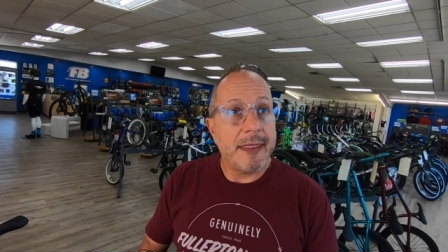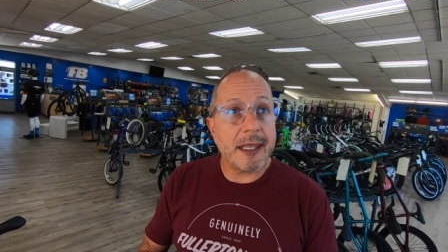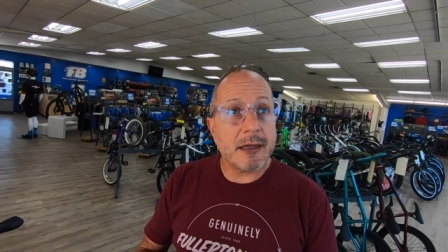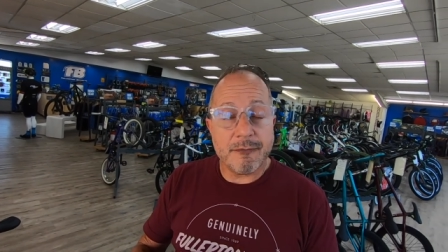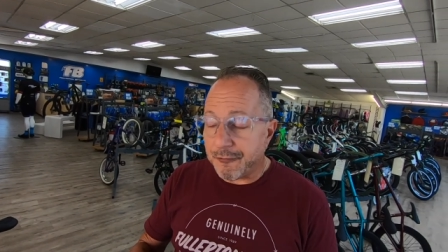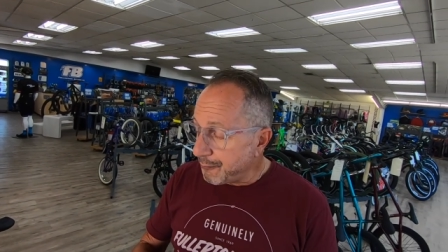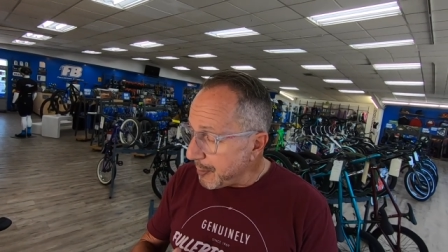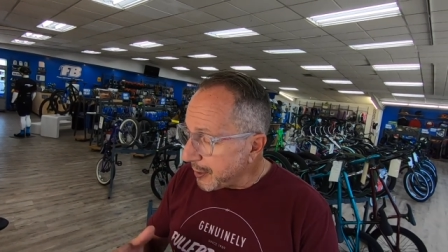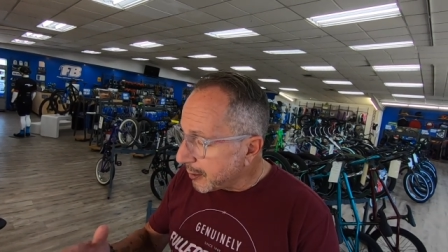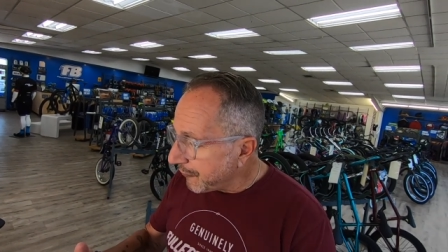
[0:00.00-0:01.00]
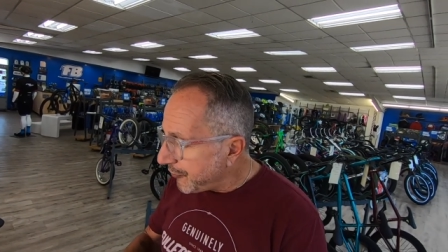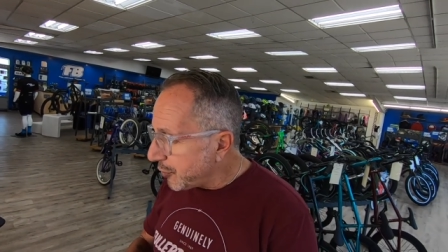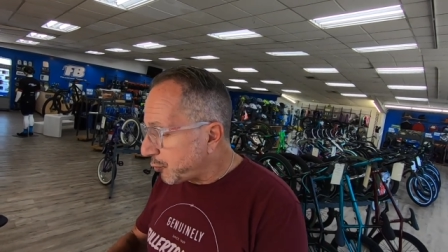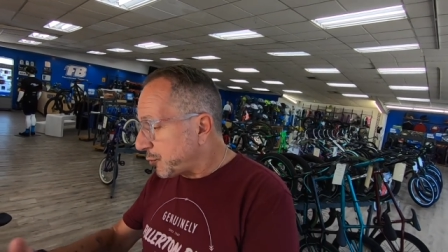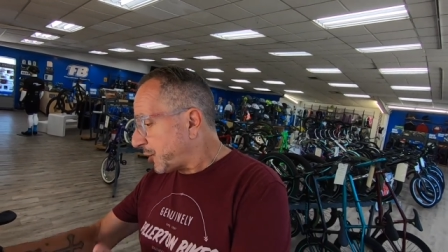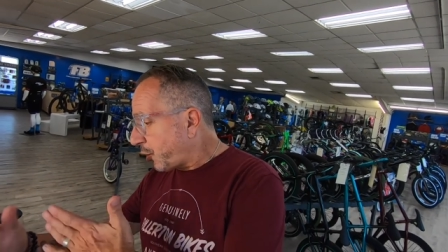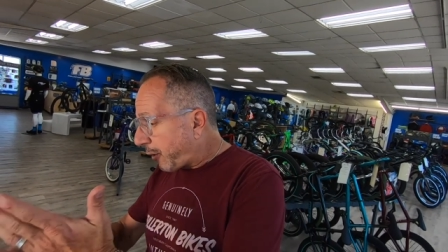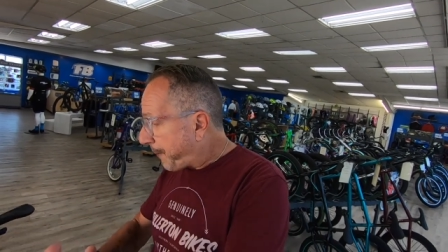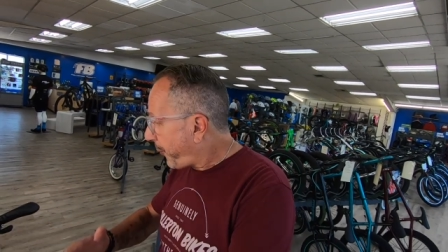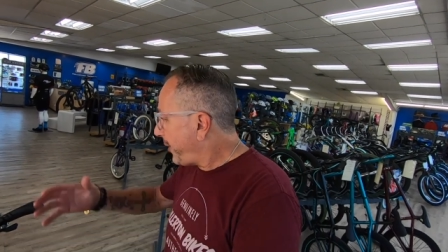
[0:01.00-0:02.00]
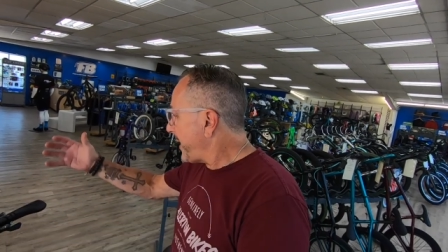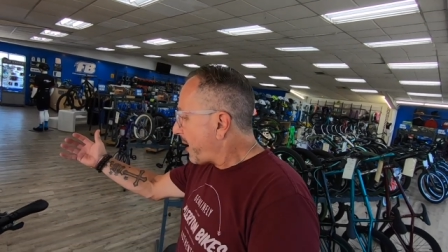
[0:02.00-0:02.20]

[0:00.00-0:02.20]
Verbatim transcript: They get, people get confused. What gear do I put it